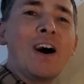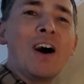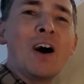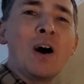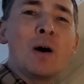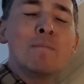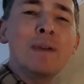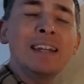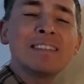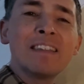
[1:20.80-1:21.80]
R
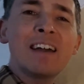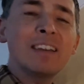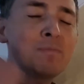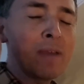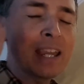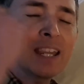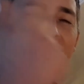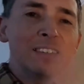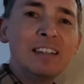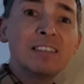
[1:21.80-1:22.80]
bit, that's making
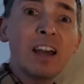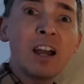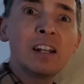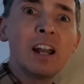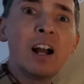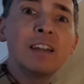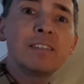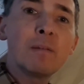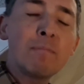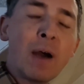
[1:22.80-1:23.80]
us internalize
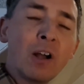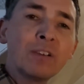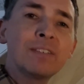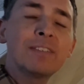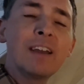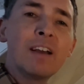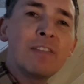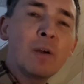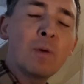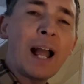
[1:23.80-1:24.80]
the pulse
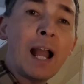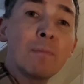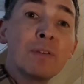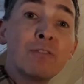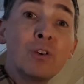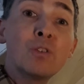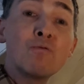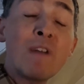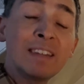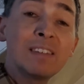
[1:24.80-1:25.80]
that will happen through the
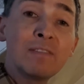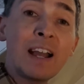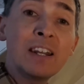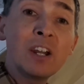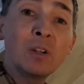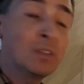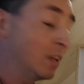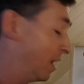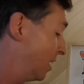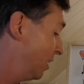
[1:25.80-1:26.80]
rest of that note.
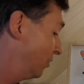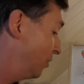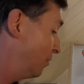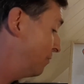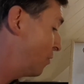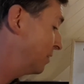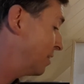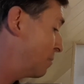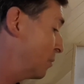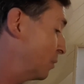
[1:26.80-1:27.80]
So for
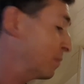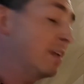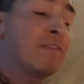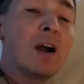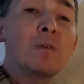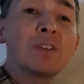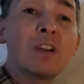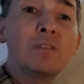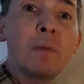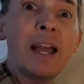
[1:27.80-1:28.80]
example, if I was going
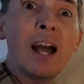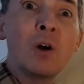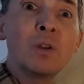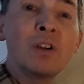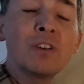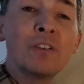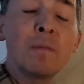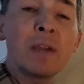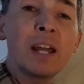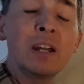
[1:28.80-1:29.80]
to play a whole note on the
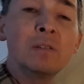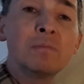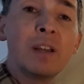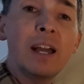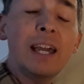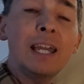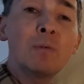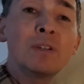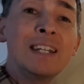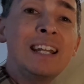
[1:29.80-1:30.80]
piano, it
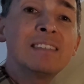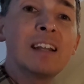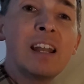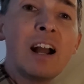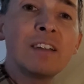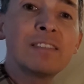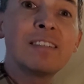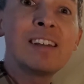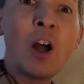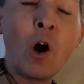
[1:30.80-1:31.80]
would need to last as
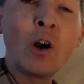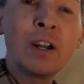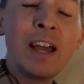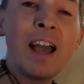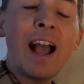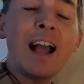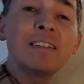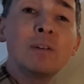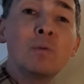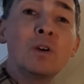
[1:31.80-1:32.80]
long as
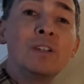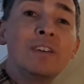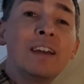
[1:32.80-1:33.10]
it would